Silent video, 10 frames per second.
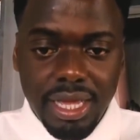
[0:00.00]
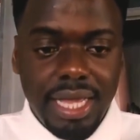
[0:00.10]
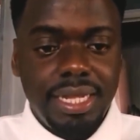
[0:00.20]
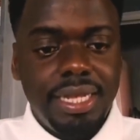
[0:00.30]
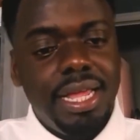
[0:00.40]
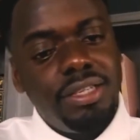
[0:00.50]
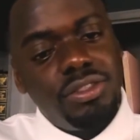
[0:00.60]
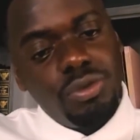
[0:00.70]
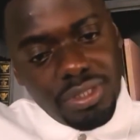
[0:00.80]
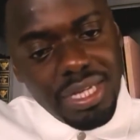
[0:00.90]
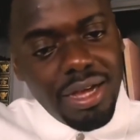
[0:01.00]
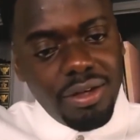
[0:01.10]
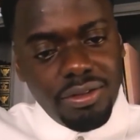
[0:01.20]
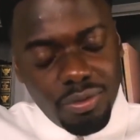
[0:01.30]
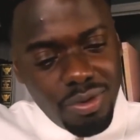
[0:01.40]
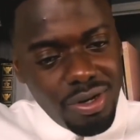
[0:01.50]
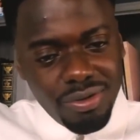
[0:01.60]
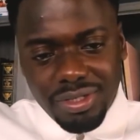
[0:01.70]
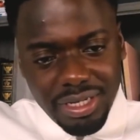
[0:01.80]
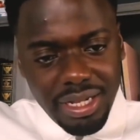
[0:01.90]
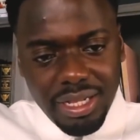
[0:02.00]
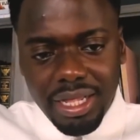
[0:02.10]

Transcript: And then that sorts out the world and